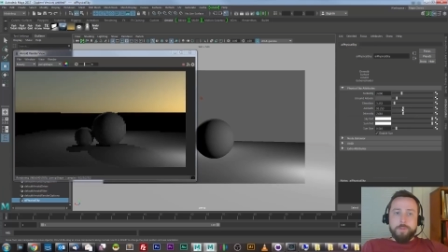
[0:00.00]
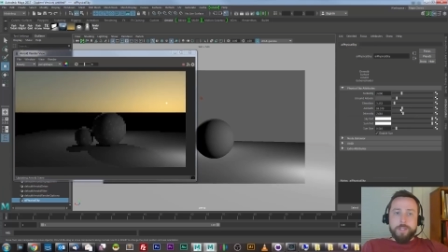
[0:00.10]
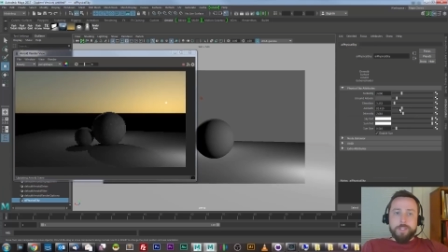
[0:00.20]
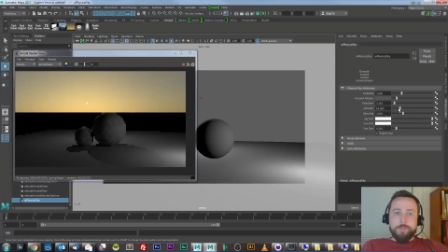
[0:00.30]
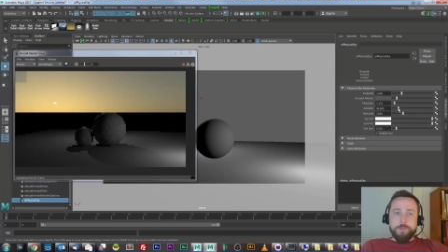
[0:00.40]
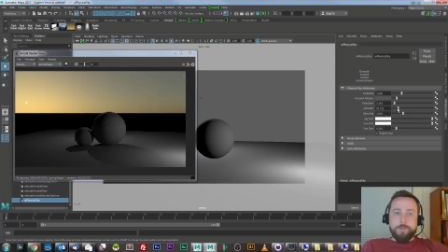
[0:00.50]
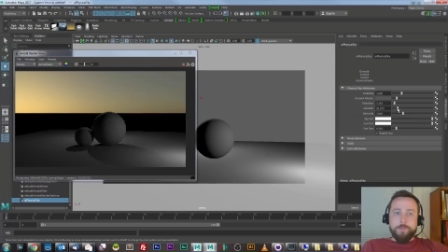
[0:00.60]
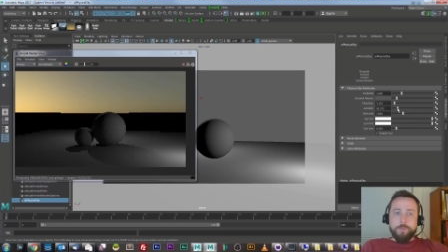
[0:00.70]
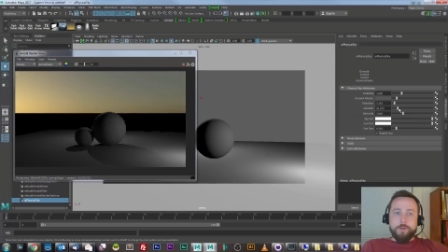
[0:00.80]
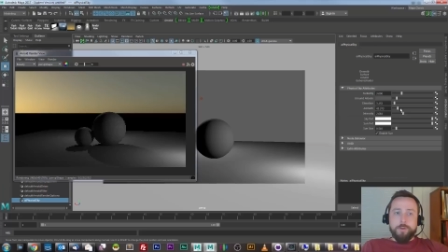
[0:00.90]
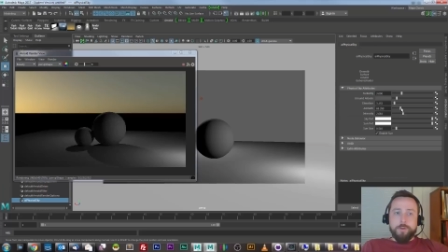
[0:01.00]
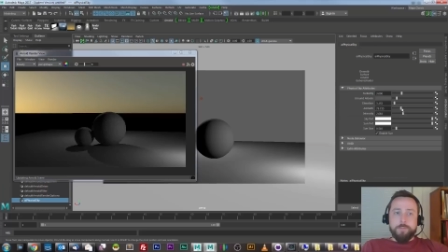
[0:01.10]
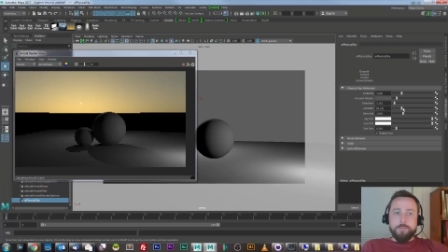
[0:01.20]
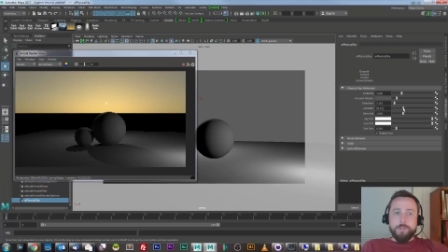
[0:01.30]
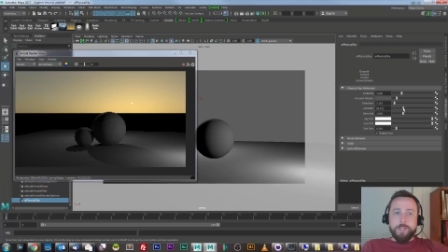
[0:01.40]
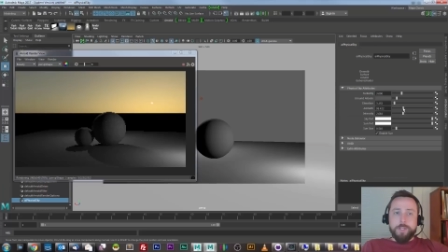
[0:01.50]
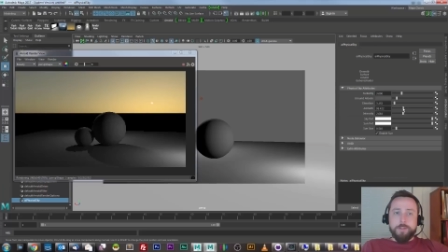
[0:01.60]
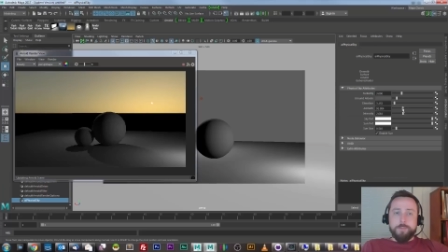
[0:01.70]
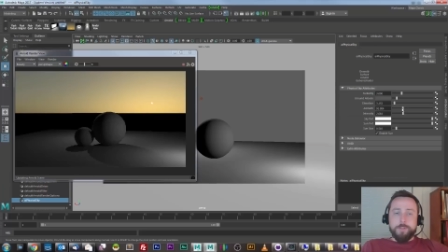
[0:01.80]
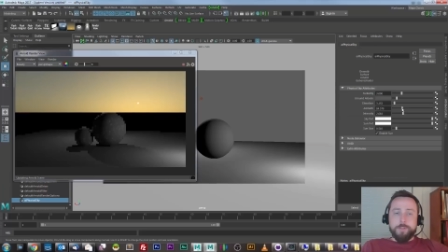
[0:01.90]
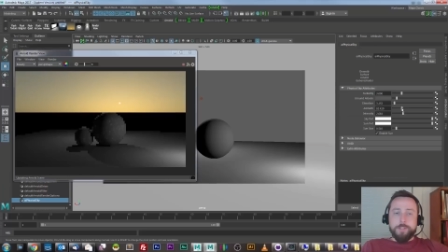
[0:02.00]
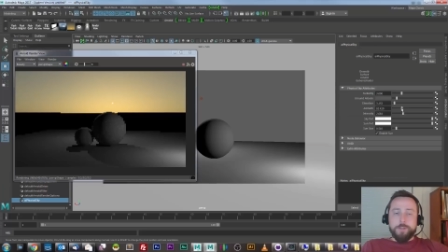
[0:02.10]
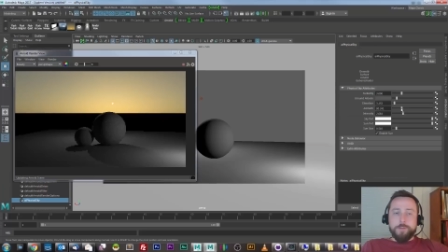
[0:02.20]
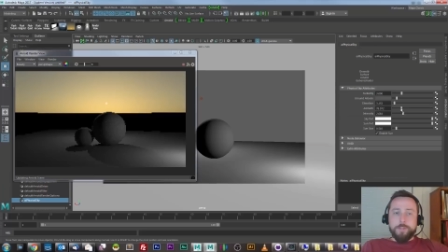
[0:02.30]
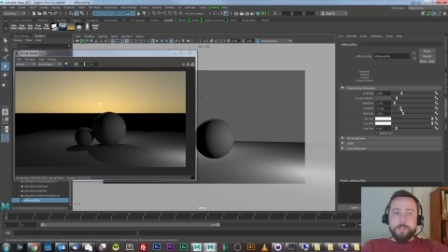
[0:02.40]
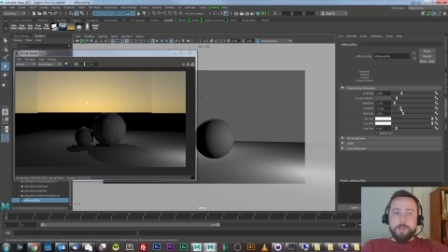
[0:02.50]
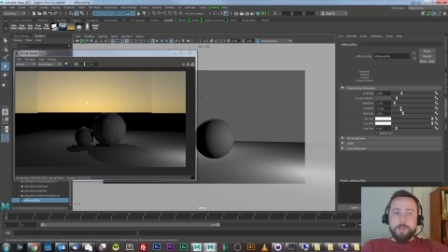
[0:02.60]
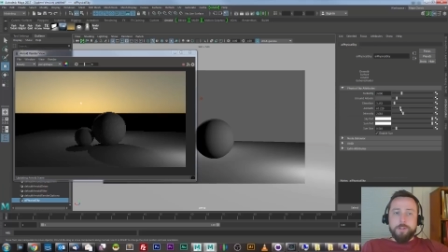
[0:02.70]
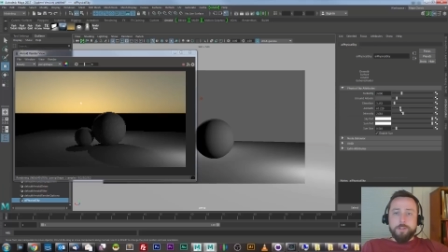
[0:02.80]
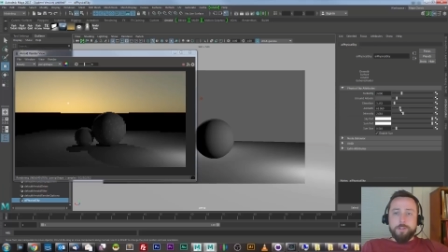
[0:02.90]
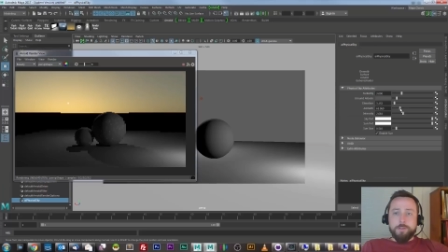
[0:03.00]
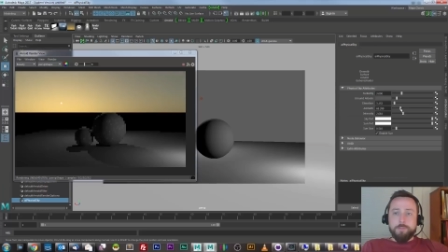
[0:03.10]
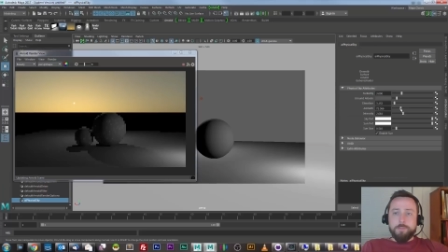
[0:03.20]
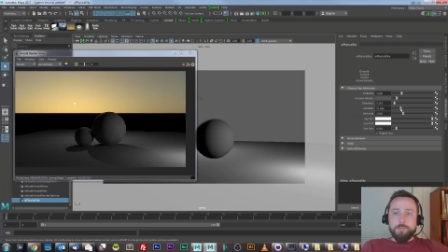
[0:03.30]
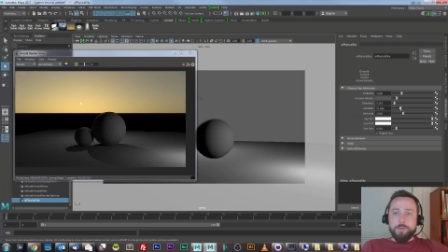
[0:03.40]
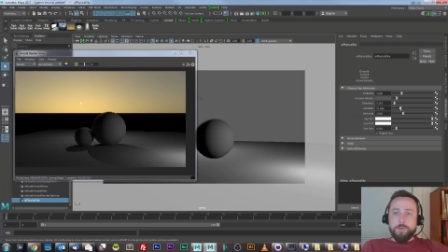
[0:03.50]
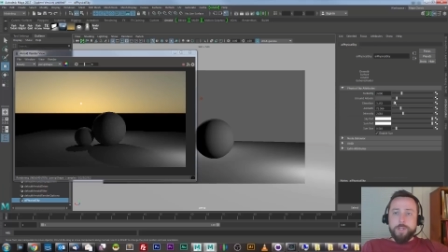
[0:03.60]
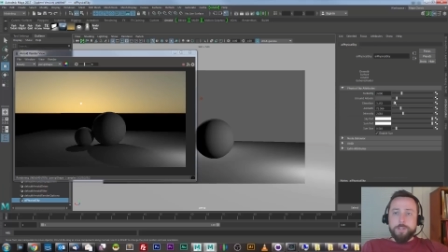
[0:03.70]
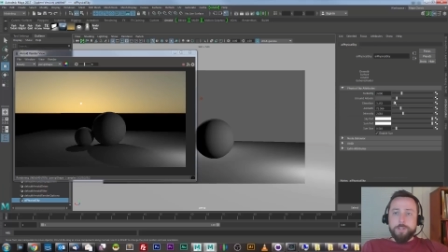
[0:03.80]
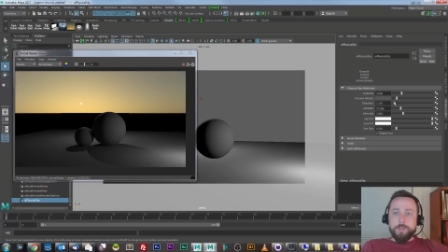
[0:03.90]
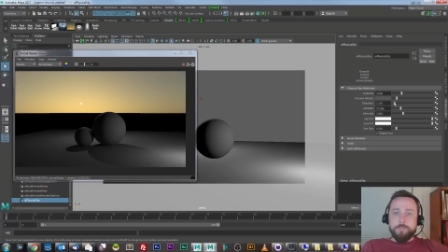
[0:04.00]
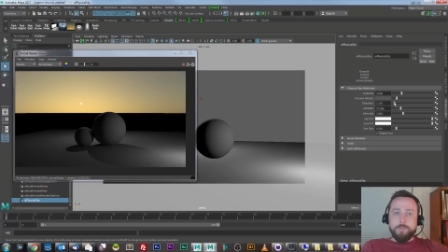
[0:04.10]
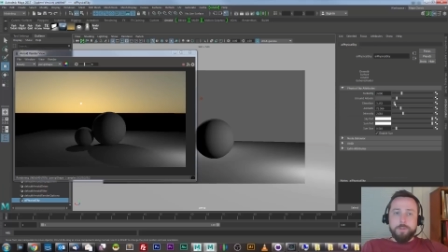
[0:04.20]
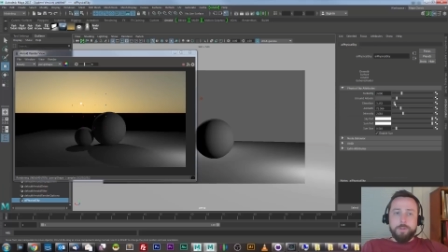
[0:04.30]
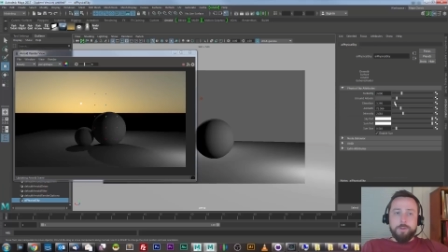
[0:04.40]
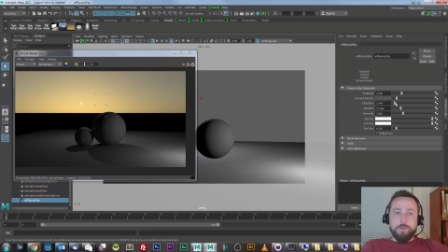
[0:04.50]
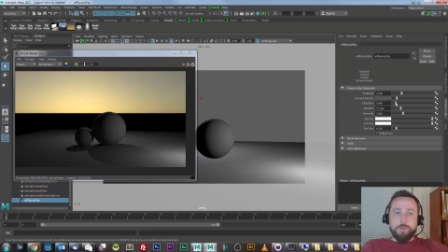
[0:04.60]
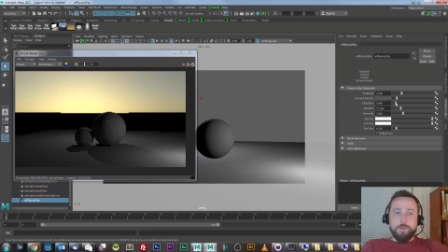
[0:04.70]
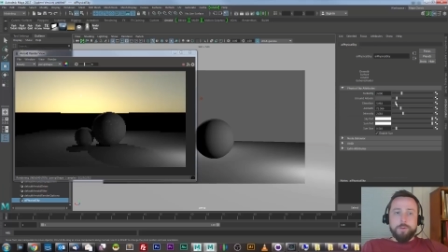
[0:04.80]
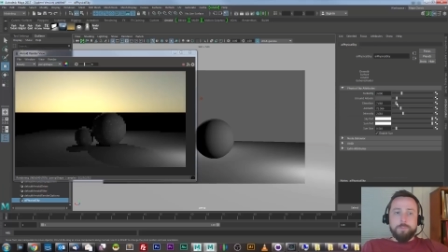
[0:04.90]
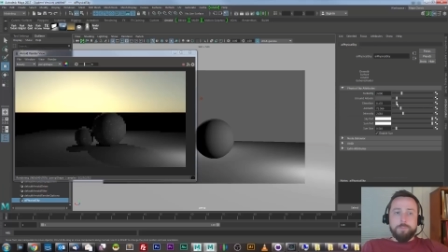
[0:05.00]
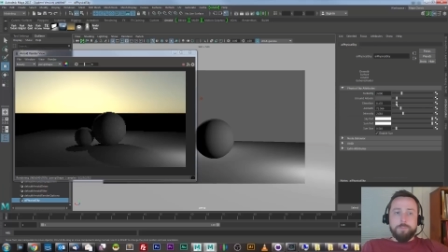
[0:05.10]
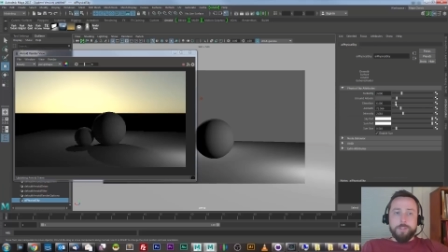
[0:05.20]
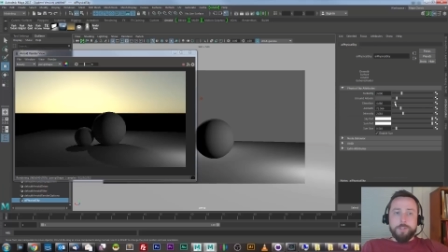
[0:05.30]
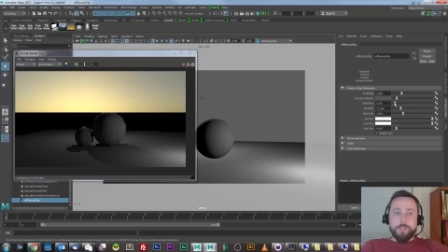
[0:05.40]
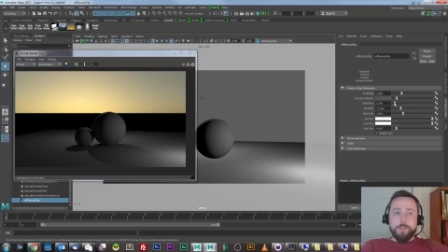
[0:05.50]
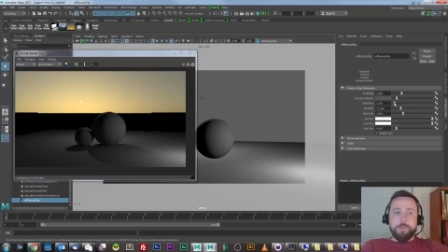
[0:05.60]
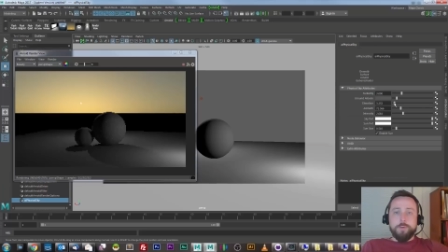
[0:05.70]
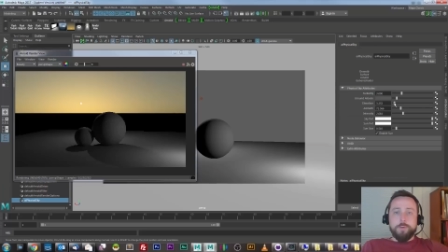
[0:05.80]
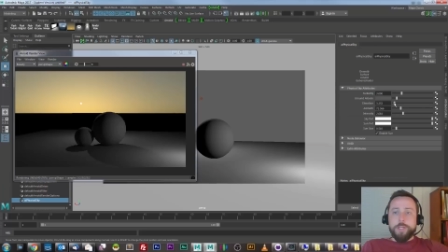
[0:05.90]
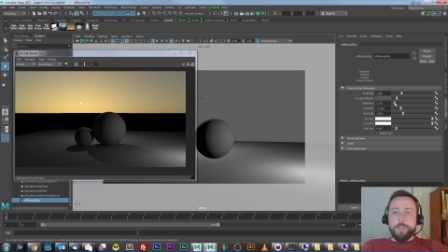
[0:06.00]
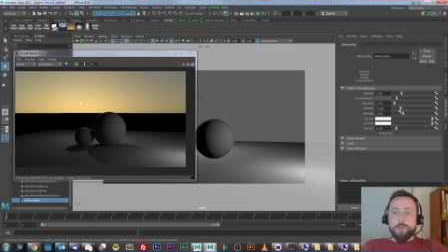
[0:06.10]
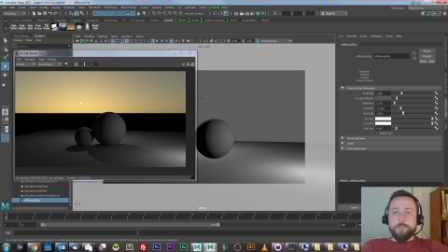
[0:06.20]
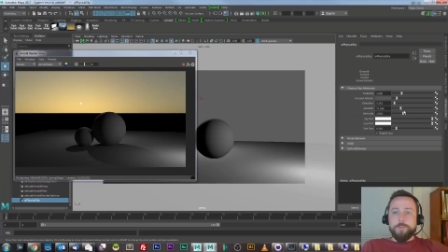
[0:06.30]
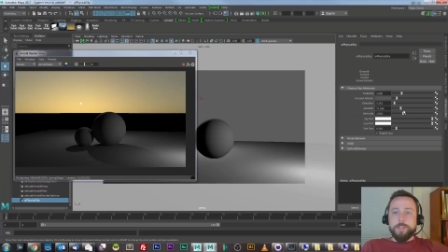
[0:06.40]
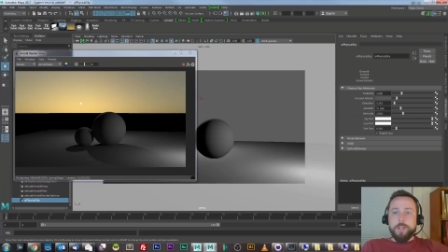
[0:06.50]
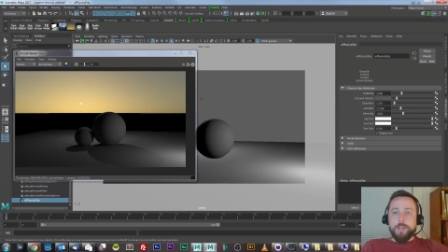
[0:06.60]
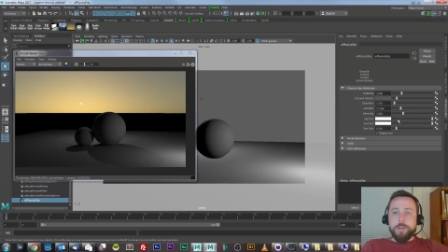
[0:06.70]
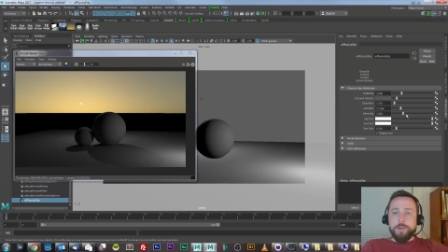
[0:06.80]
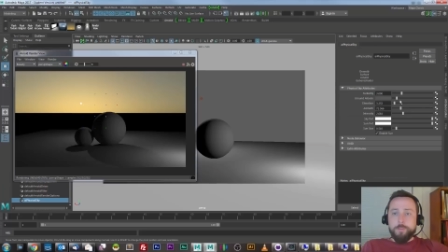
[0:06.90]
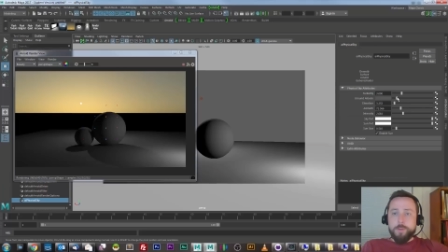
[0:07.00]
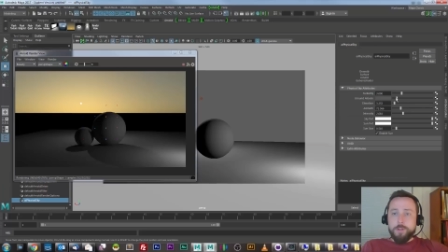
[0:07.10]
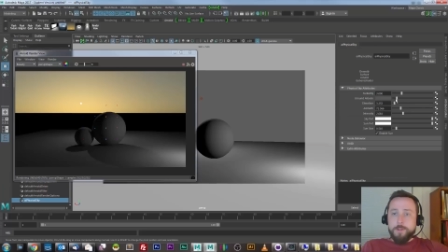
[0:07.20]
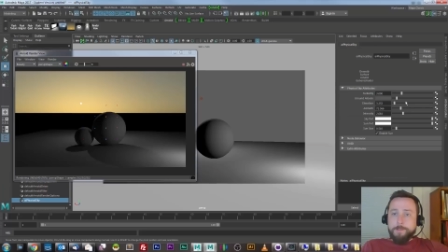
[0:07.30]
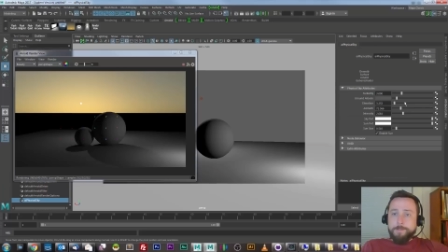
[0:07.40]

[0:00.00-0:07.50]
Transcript: azimuth for setting the position of the sun along the horizon, or essentially the rotation of the sky dome,